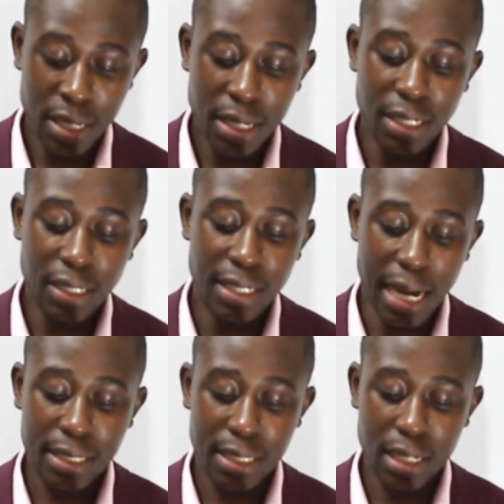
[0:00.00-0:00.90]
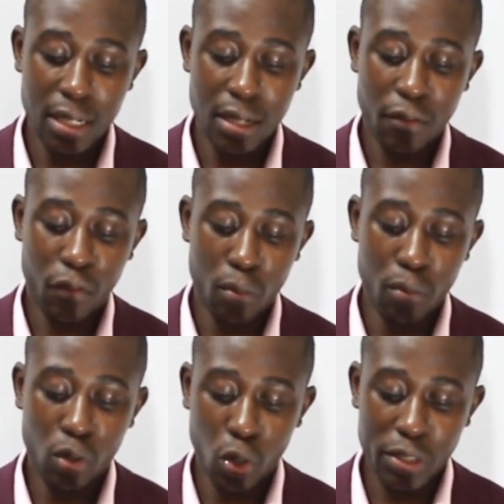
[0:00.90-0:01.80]
deducted from
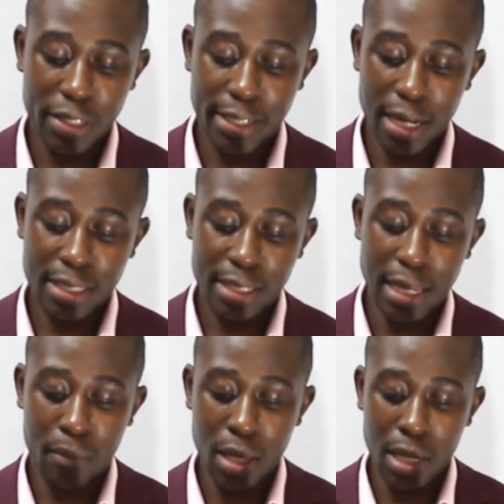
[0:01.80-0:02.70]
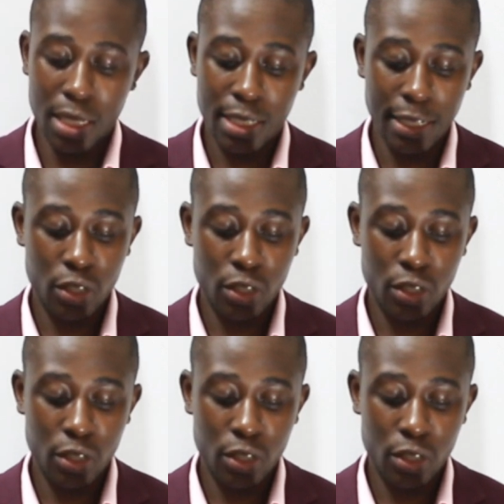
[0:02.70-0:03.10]
gross tax liability